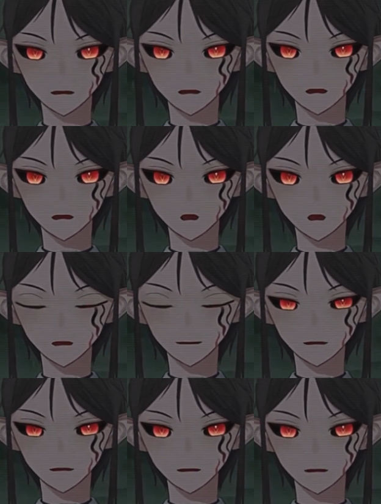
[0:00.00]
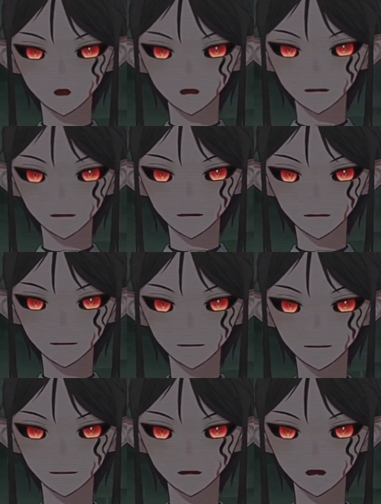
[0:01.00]
According to the
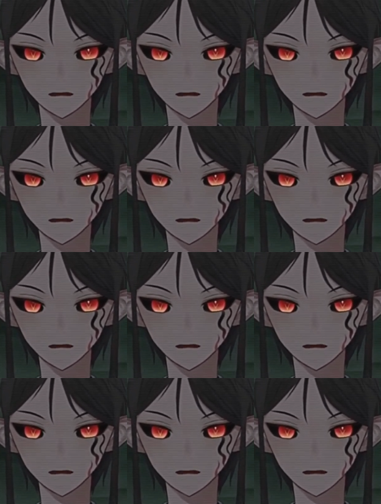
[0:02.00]
doctors,